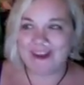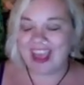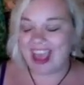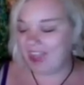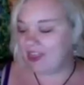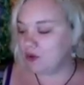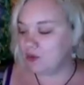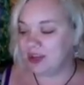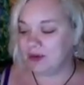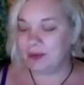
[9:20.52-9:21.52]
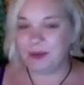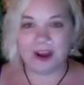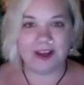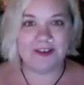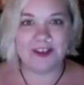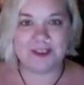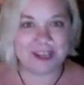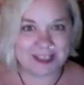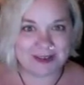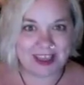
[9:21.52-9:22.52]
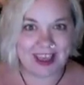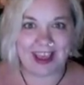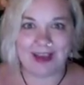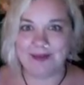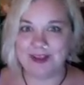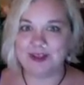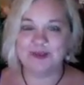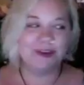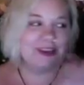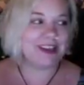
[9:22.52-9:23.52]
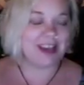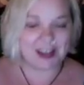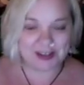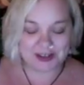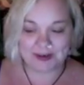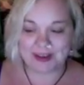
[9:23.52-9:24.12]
And then we put on retreats with him. We toured the country with